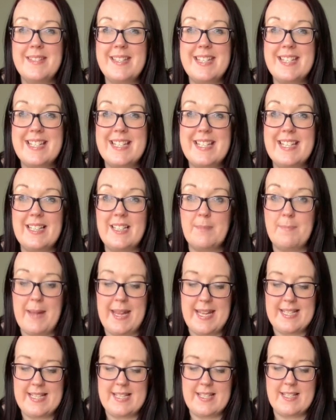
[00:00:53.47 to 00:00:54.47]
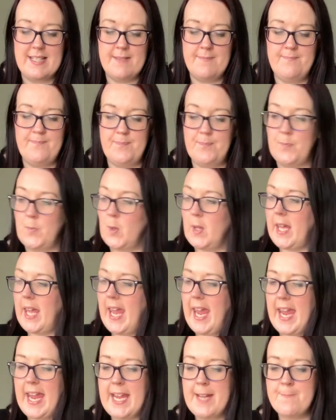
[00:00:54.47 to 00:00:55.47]
into little pieces.
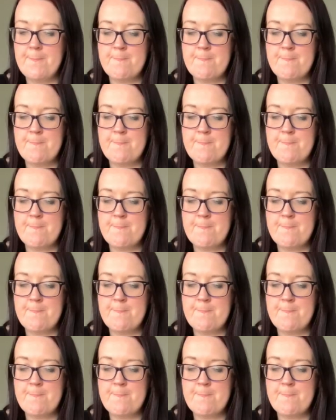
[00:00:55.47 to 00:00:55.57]
Okay.